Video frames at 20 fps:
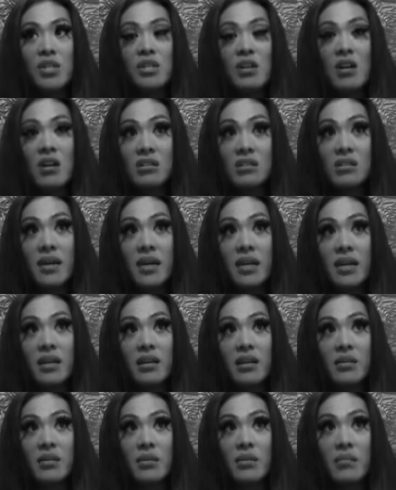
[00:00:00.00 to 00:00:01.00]
should also
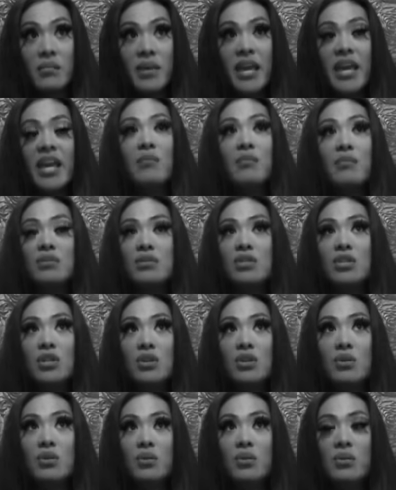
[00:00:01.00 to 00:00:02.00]
be able
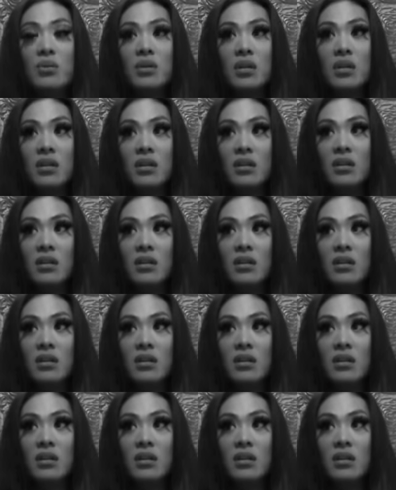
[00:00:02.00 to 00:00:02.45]
to